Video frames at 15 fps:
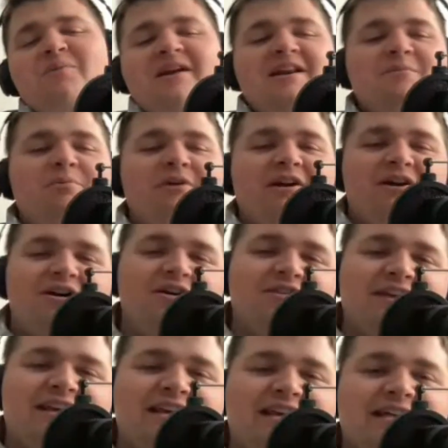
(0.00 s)
we need to bring
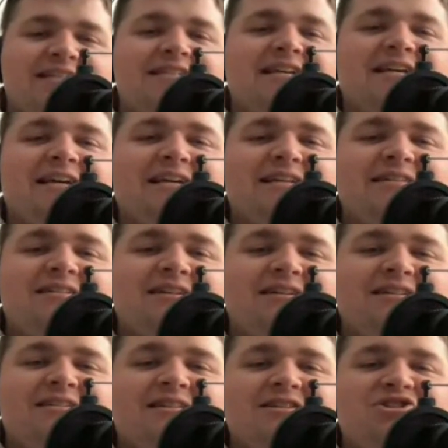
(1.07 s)
all the kids in
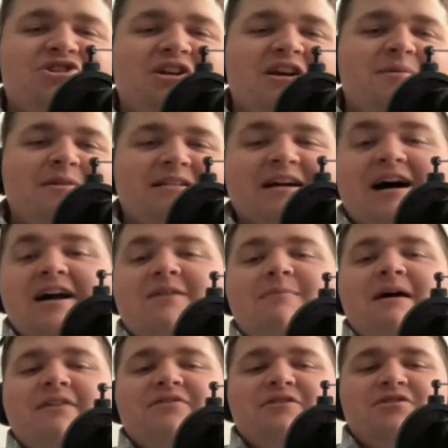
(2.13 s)
to the gym and talk
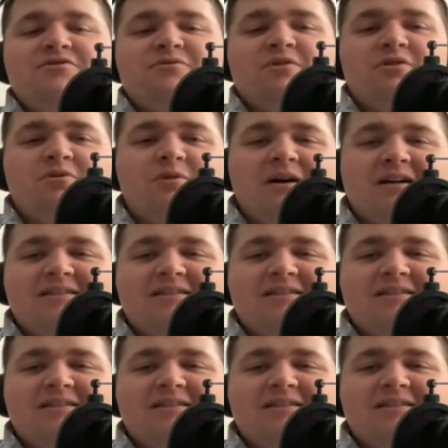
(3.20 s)
about this real quick.